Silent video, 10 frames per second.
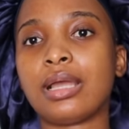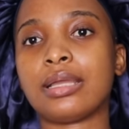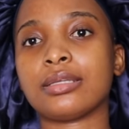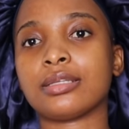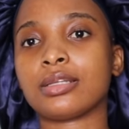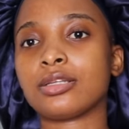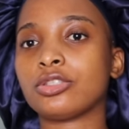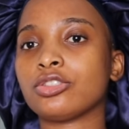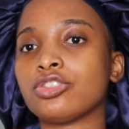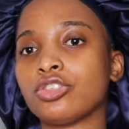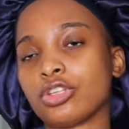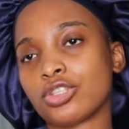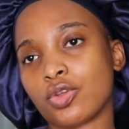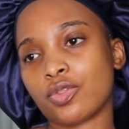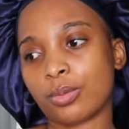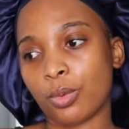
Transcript: like, do not show them